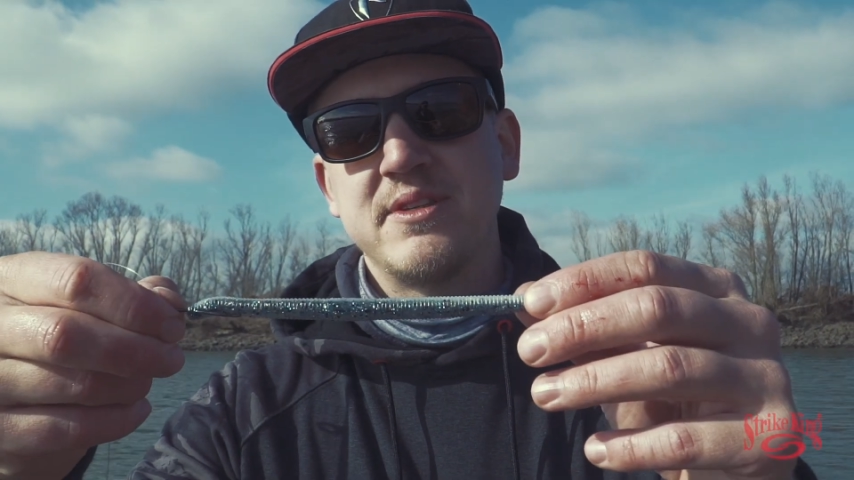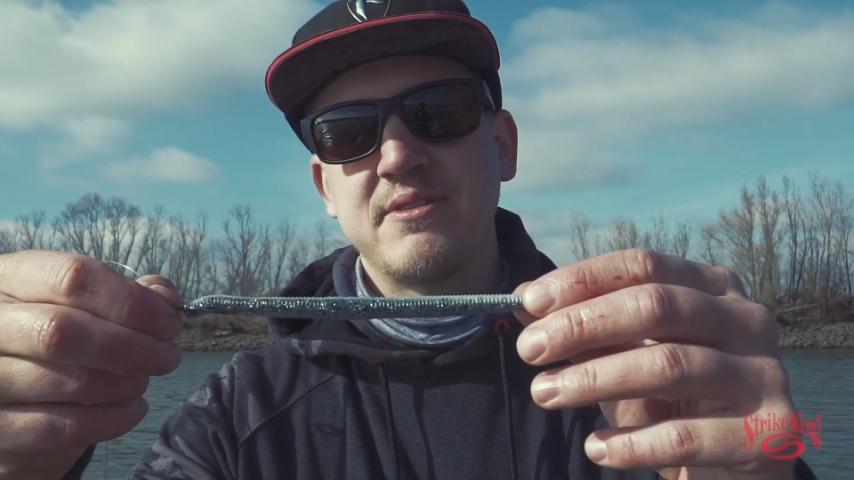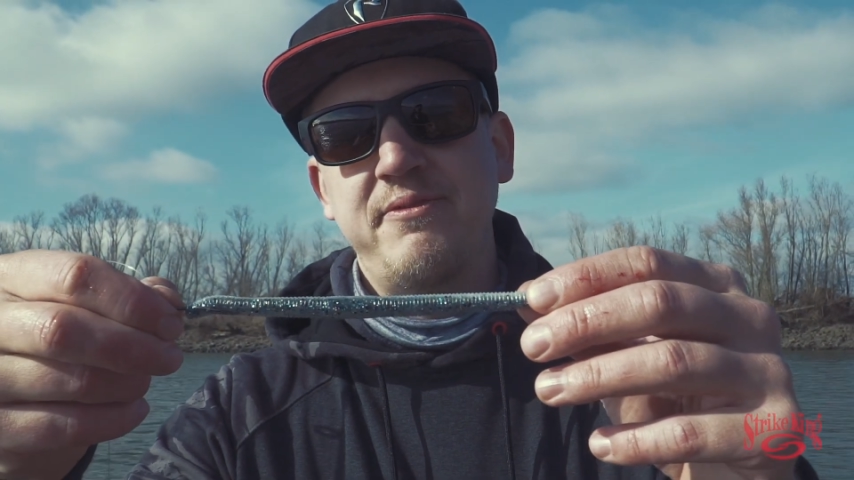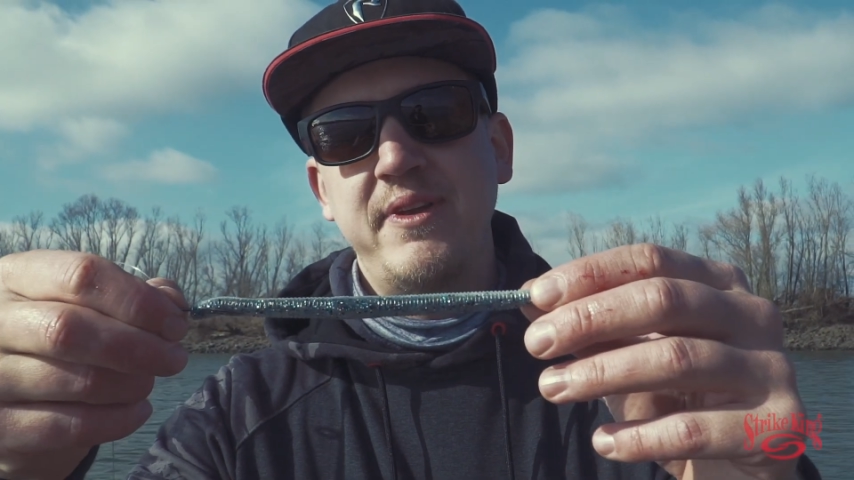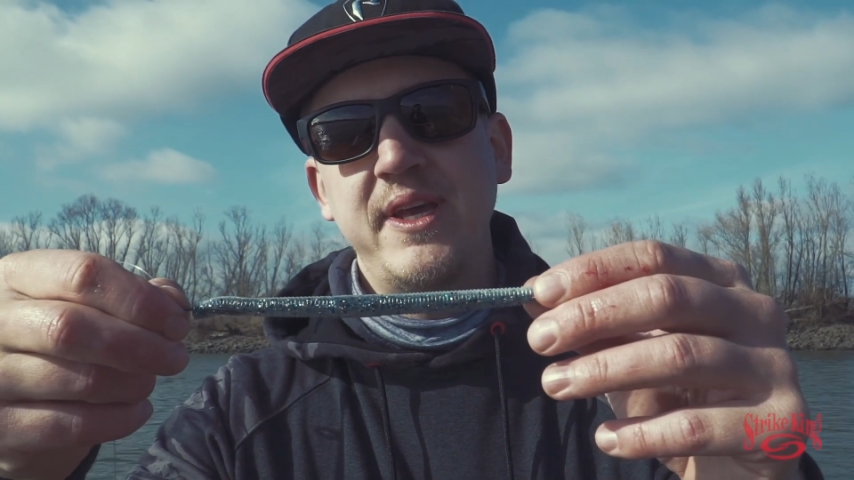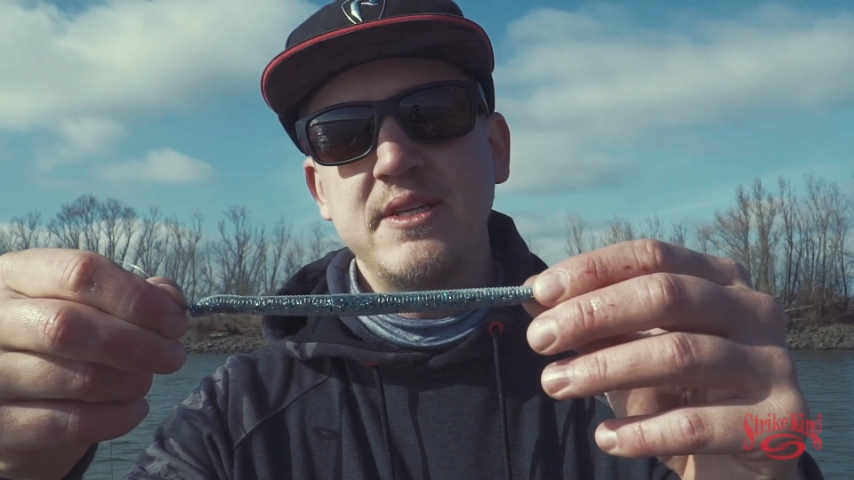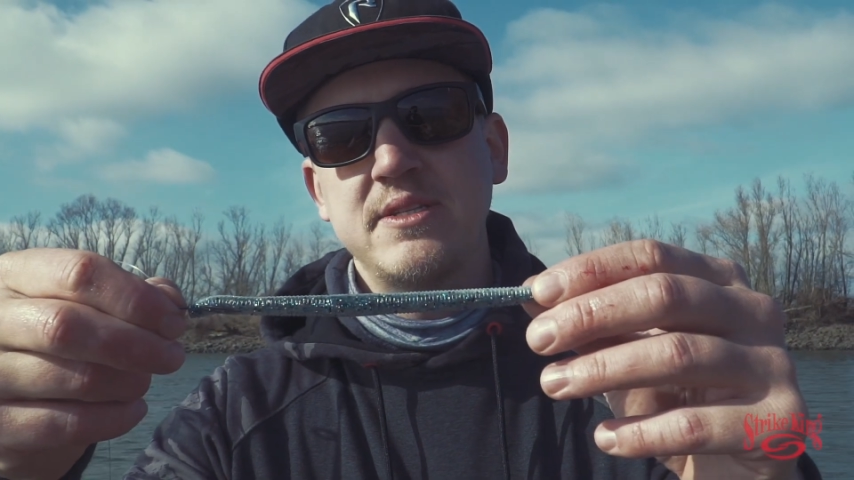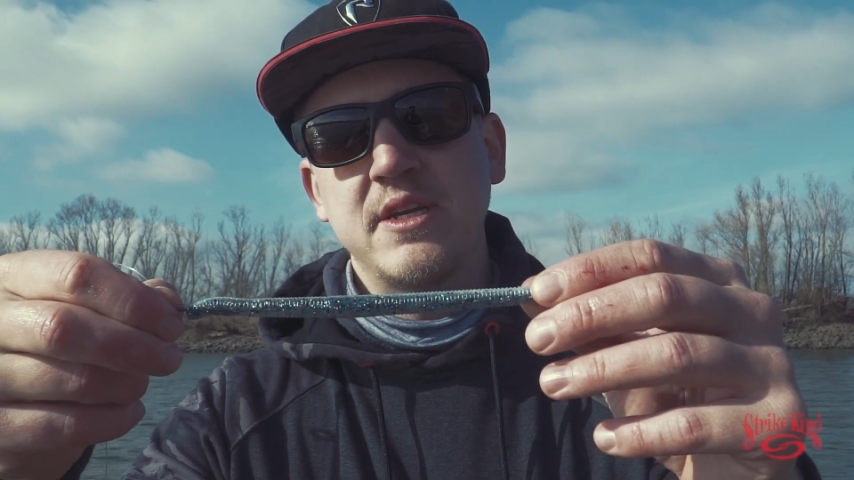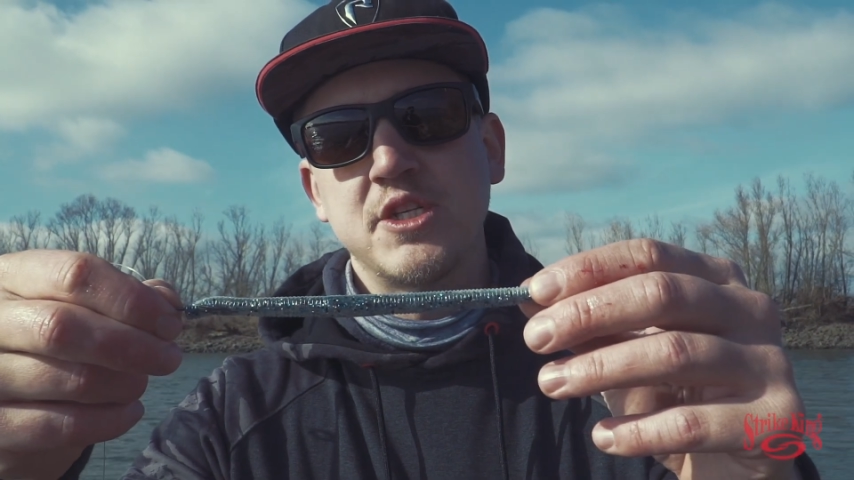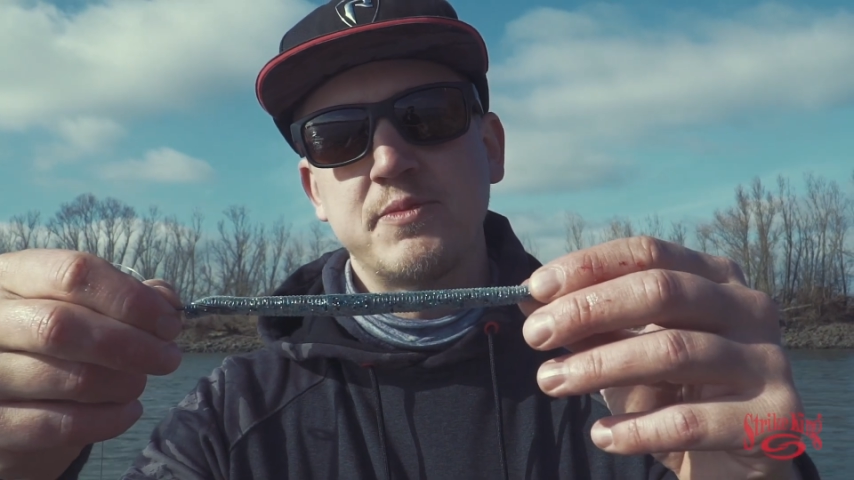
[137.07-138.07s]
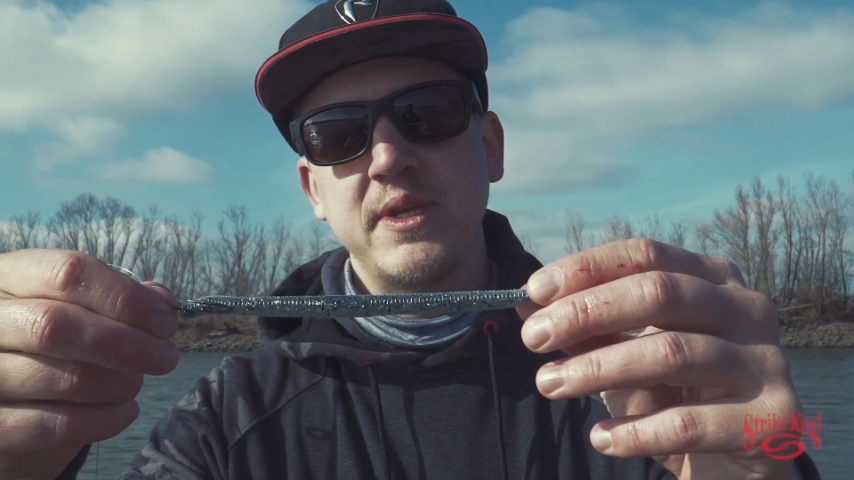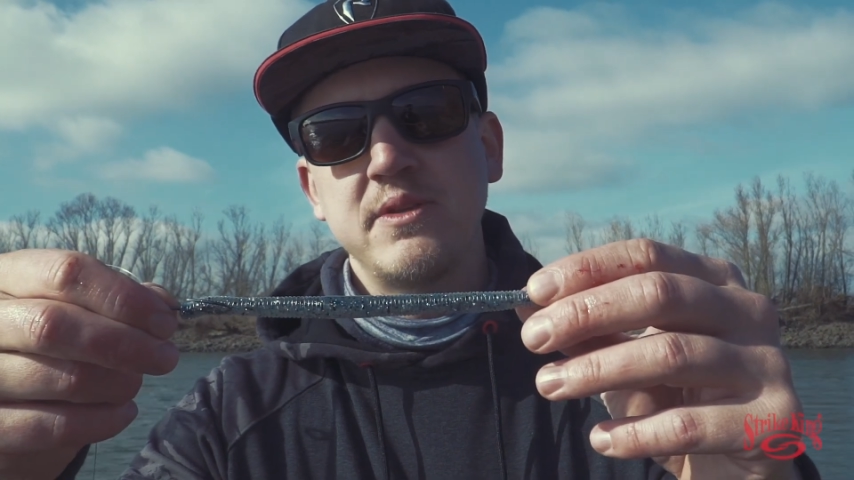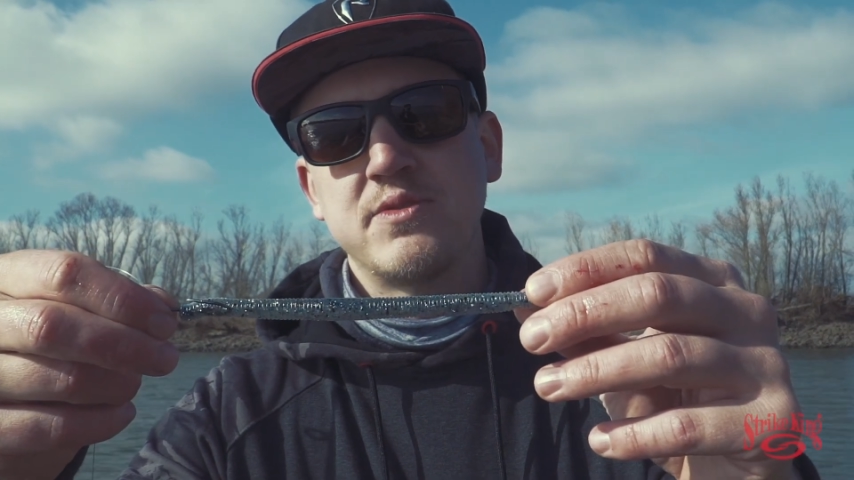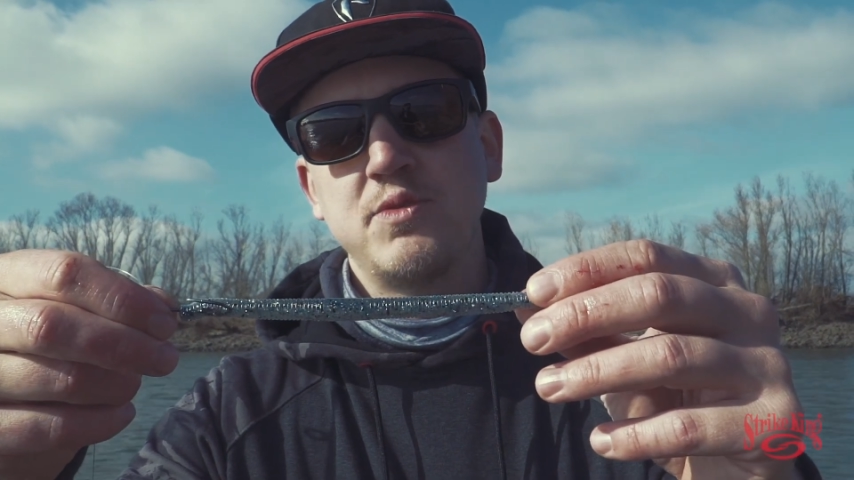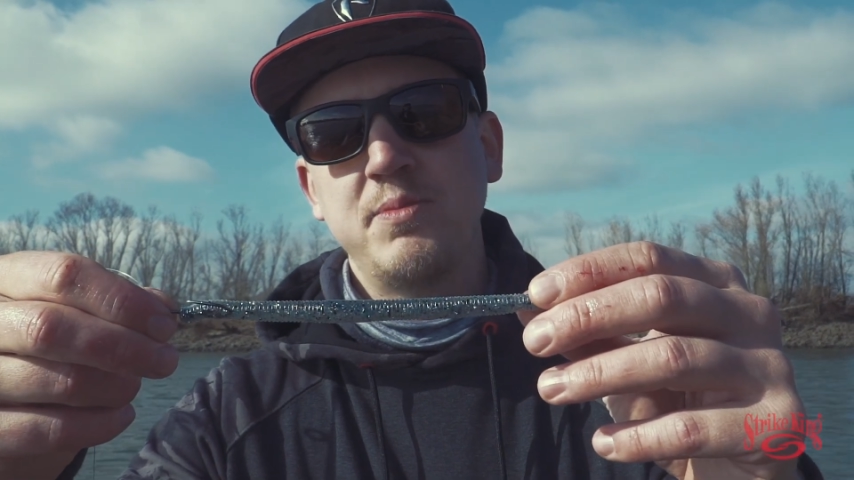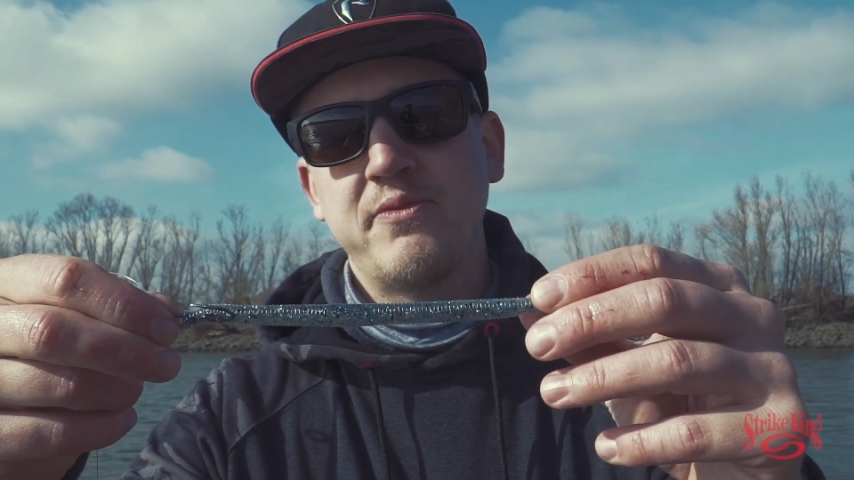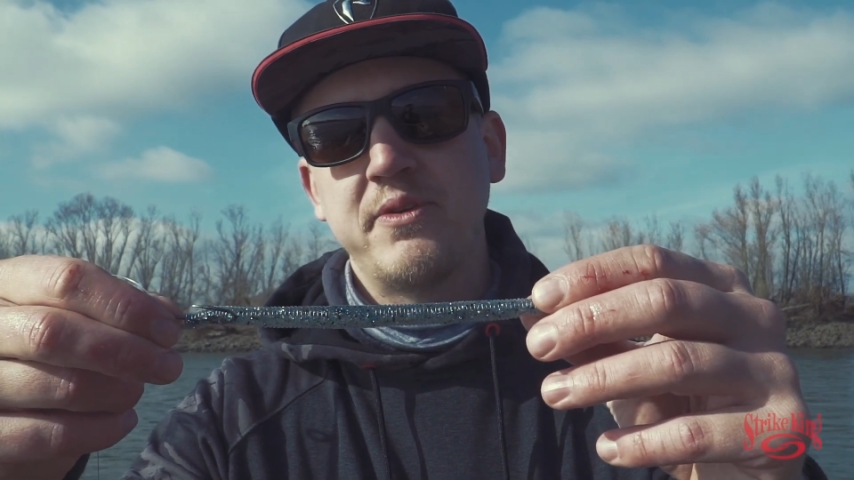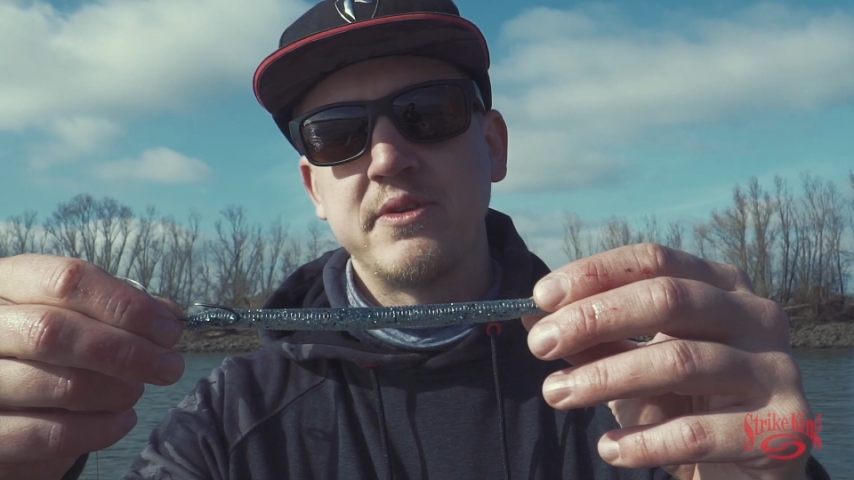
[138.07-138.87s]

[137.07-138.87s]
is it gives it a very different action.